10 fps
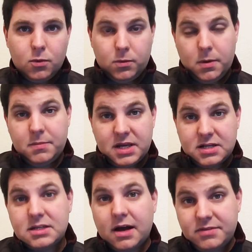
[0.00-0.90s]

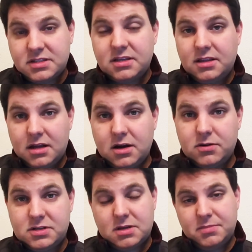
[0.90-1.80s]
because obviously they
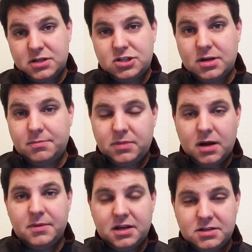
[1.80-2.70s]
noticed a big ship
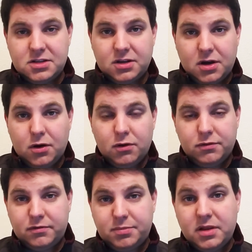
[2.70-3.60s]
coming into the cove
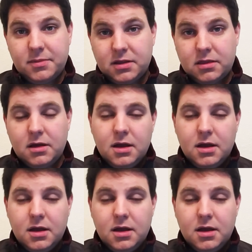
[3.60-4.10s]
of Plymouth.